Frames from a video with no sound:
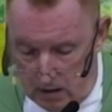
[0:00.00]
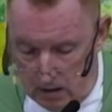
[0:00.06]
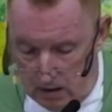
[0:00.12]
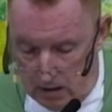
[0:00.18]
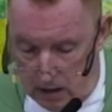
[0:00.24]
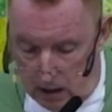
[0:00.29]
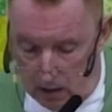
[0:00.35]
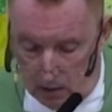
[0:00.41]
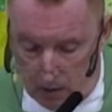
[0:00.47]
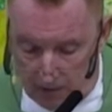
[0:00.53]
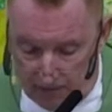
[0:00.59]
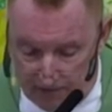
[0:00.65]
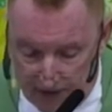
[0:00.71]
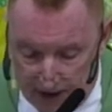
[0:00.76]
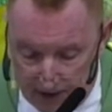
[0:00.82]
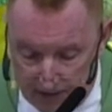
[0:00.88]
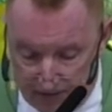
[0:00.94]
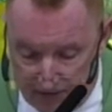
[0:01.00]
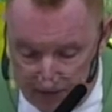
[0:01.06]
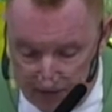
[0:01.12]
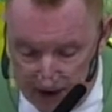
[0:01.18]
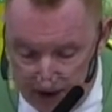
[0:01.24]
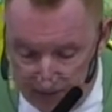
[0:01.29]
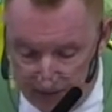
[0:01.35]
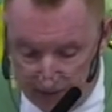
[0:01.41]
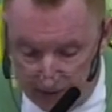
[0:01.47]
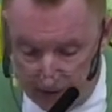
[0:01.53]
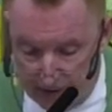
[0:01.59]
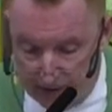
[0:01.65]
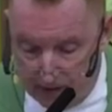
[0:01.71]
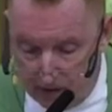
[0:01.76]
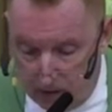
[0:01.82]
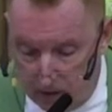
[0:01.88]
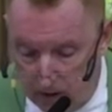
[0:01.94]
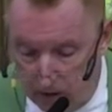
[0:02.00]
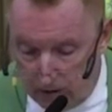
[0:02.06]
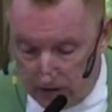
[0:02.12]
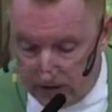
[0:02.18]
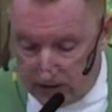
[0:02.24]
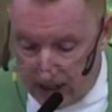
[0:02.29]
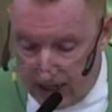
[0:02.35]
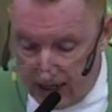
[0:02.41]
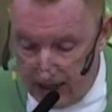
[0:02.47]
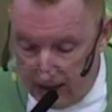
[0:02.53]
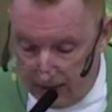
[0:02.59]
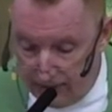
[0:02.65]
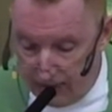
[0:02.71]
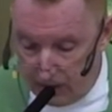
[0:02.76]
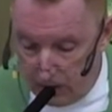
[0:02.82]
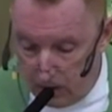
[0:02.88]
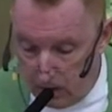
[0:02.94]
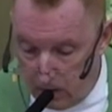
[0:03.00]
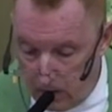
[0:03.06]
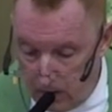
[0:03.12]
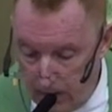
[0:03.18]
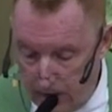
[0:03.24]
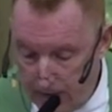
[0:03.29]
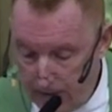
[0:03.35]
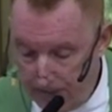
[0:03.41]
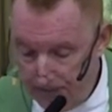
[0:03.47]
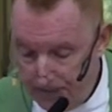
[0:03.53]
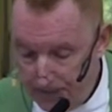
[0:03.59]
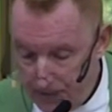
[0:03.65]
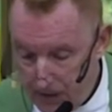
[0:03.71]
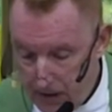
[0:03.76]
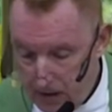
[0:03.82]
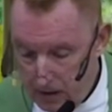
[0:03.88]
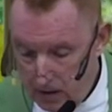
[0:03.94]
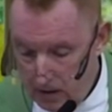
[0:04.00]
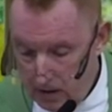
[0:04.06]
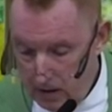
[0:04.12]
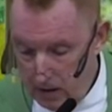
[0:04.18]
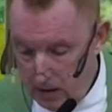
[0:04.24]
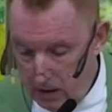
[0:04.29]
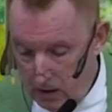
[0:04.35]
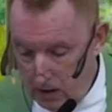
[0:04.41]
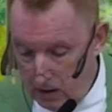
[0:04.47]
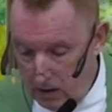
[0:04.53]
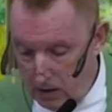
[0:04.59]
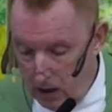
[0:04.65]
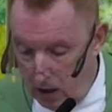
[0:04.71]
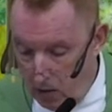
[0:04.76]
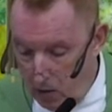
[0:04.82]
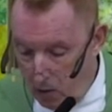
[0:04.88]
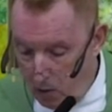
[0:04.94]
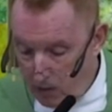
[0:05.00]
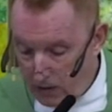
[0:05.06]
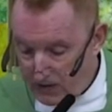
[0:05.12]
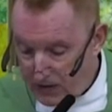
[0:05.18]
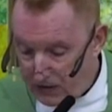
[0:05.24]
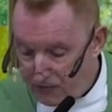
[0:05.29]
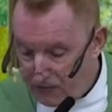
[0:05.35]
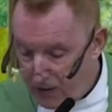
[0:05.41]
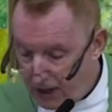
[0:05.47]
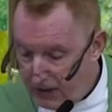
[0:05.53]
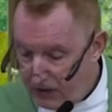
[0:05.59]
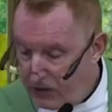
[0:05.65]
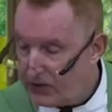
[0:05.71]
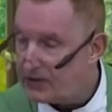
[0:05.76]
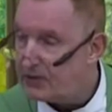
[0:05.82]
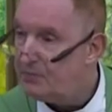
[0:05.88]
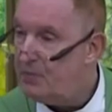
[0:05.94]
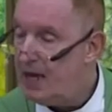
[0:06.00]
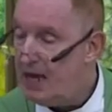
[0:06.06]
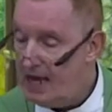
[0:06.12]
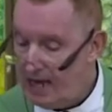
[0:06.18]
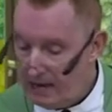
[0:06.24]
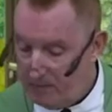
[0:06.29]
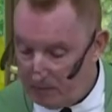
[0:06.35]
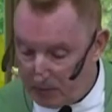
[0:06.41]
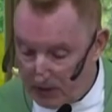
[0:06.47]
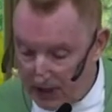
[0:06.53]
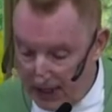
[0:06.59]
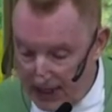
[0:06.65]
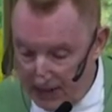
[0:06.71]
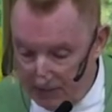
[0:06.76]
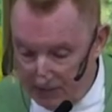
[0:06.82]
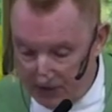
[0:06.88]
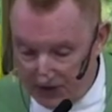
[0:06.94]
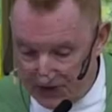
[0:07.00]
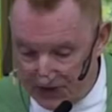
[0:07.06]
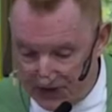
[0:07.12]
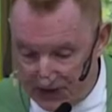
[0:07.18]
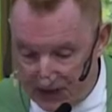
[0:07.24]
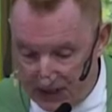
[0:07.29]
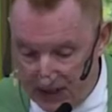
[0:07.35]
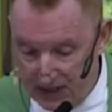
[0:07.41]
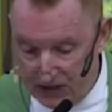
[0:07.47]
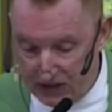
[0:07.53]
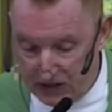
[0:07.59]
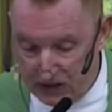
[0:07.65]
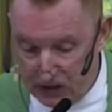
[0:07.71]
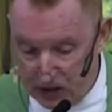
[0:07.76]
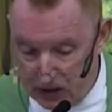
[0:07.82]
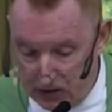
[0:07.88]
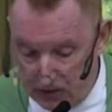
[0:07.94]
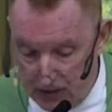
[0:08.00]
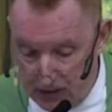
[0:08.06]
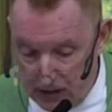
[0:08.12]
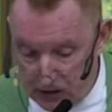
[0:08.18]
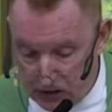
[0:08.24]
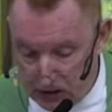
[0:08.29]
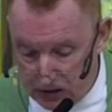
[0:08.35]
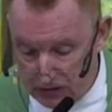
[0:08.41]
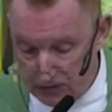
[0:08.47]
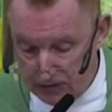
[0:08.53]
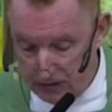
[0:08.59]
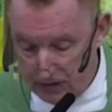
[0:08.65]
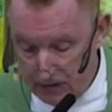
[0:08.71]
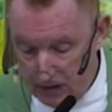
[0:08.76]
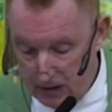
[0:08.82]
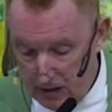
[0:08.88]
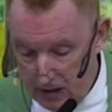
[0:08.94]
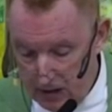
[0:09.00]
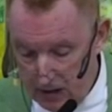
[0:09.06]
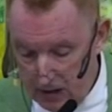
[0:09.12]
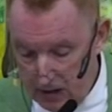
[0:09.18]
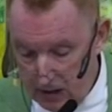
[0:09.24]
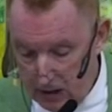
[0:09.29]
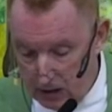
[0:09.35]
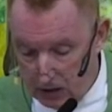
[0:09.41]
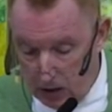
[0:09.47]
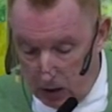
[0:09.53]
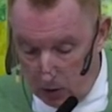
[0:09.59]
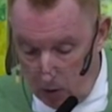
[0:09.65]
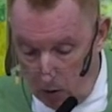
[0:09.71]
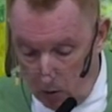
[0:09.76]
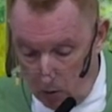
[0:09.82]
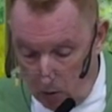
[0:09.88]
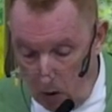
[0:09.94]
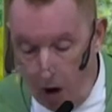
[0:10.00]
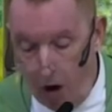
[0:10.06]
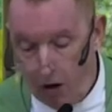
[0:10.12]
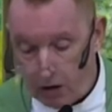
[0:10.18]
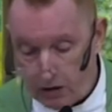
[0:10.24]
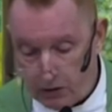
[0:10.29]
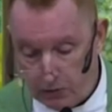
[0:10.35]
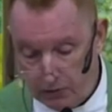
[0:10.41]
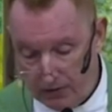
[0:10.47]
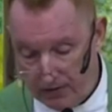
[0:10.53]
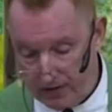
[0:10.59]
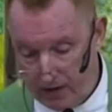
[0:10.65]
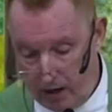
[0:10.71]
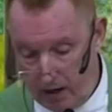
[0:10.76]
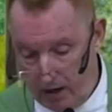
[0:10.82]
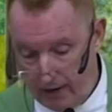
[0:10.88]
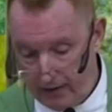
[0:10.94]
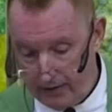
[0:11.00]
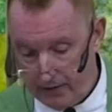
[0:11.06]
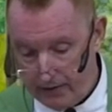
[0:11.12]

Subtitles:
Noah found favor in the sight of the Lord. Noah was a righteous man, blameless in his generation. Noah walked with God.